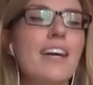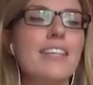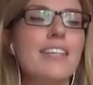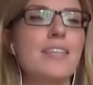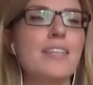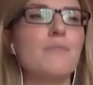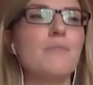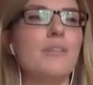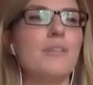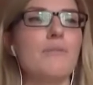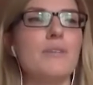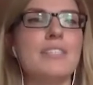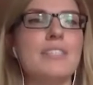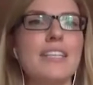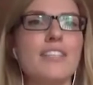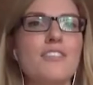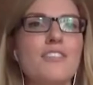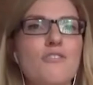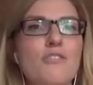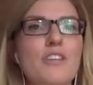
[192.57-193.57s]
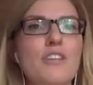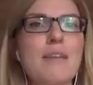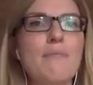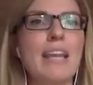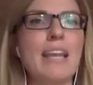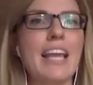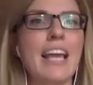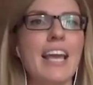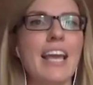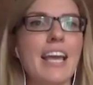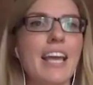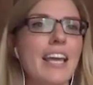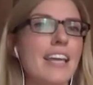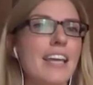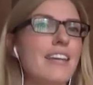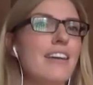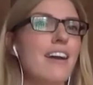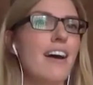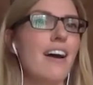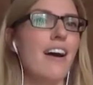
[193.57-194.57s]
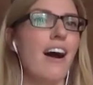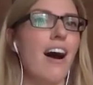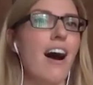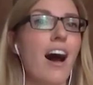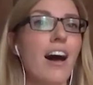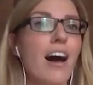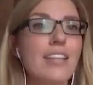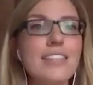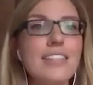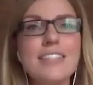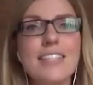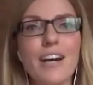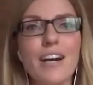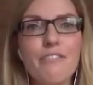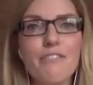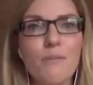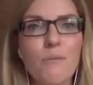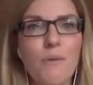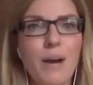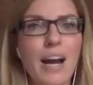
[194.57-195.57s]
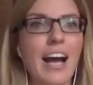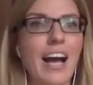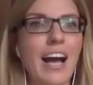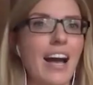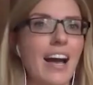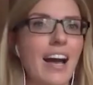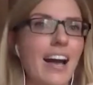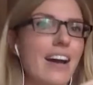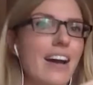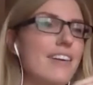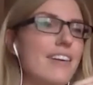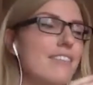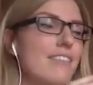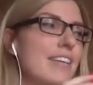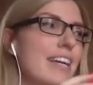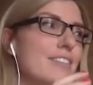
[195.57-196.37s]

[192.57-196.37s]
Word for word: someone that was extremely unself aware,